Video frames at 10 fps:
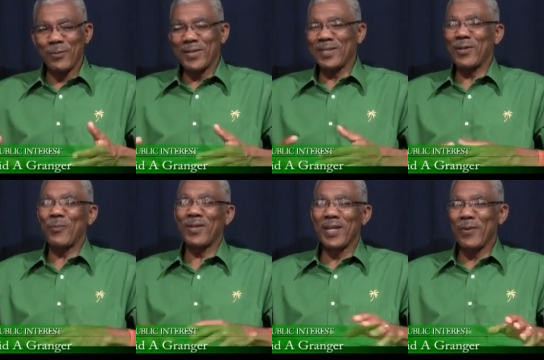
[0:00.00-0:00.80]
which is now
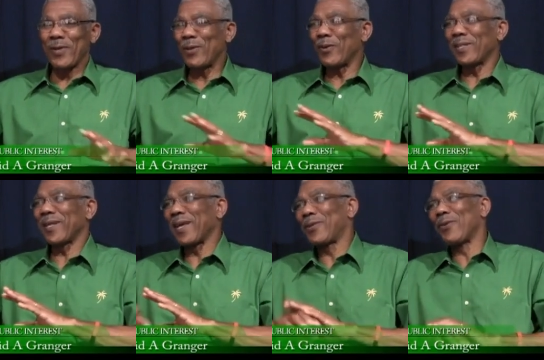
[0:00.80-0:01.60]
Malawi. I don't want to
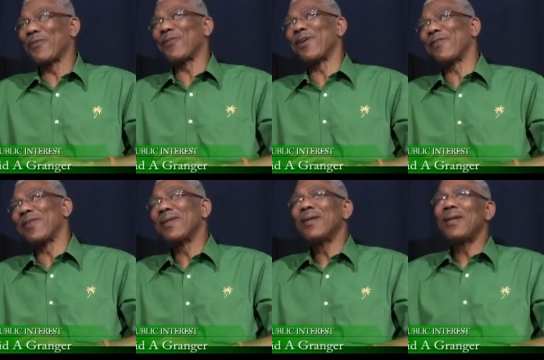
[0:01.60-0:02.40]
get you involved
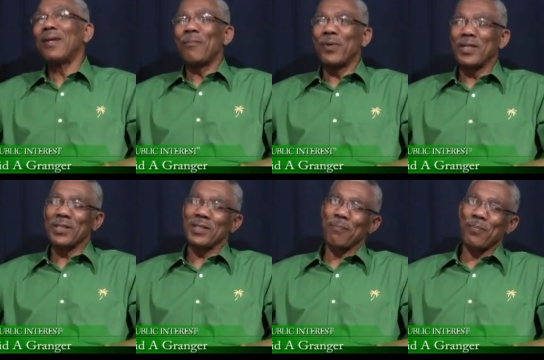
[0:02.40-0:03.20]
in
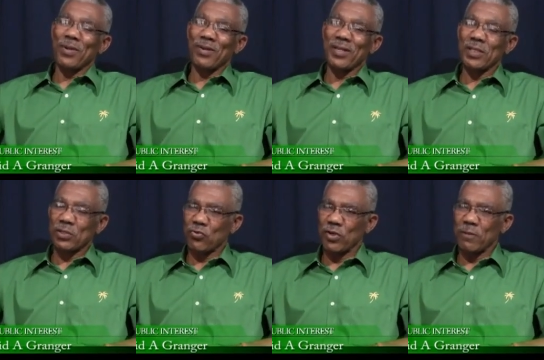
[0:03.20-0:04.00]
British imperial
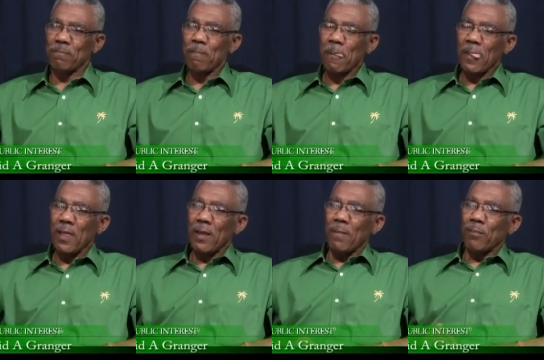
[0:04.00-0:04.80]
history.
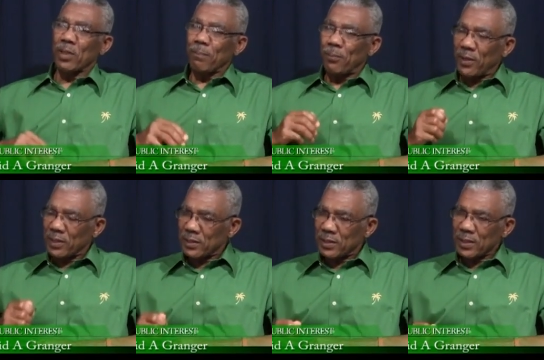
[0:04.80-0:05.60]
But the
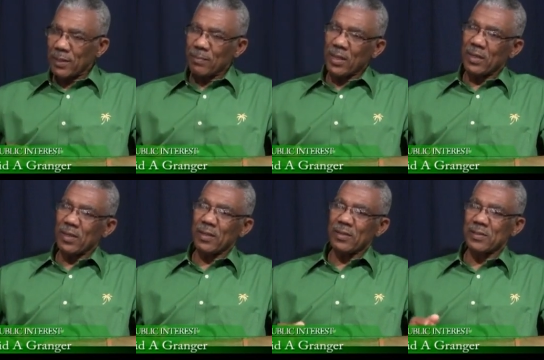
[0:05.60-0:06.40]
point I'm
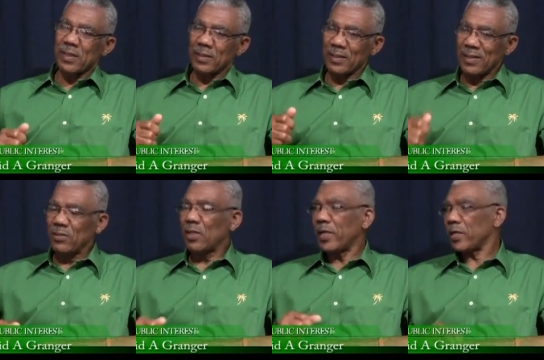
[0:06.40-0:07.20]
making is that
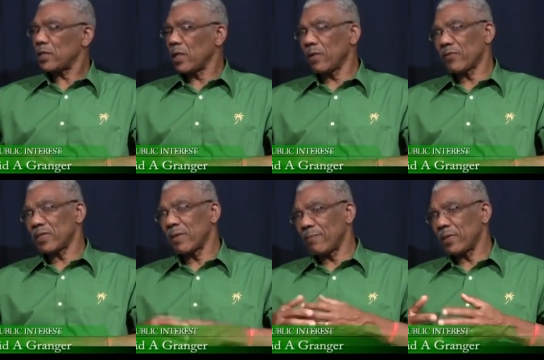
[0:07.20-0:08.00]
in the Legislative
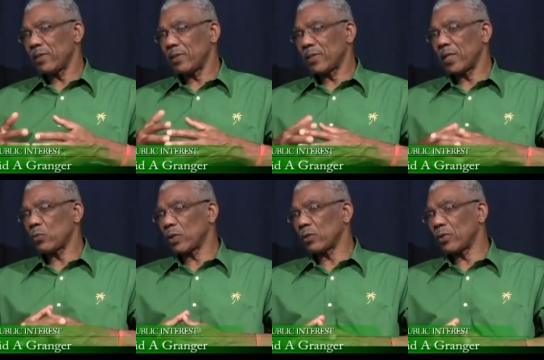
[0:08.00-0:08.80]
Assembly, that is
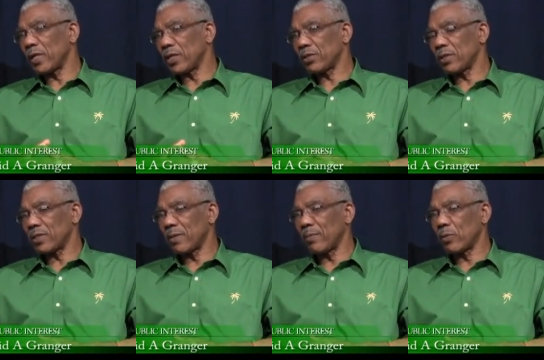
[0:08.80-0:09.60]
what our National
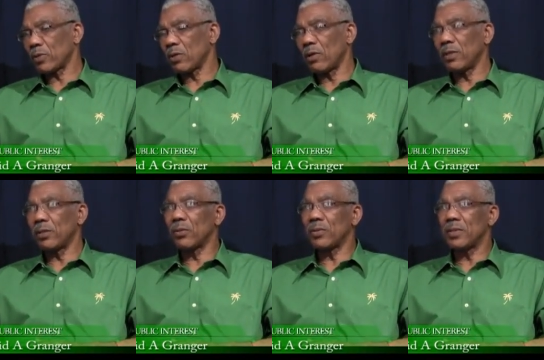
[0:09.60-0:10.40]
Assembly was called in
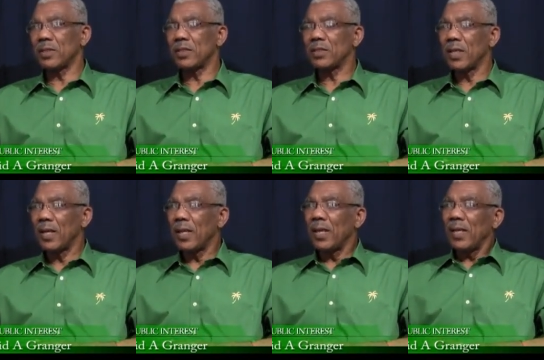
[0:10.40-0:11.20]
those days,
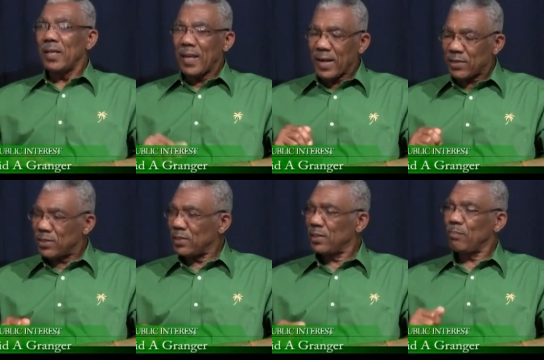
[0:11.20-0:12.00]
he
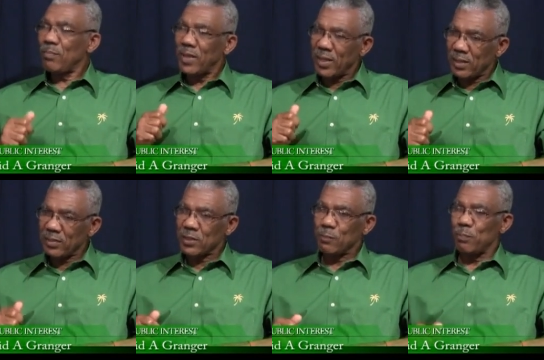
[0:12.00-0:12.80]
actually made
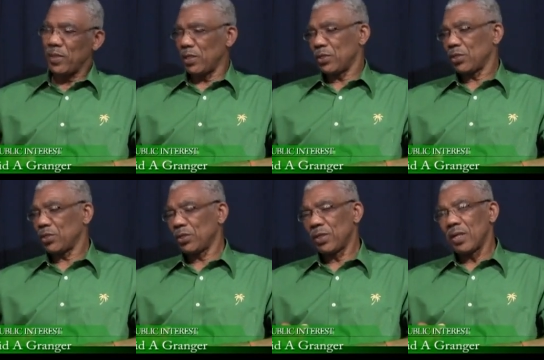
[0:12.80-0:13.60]
a speech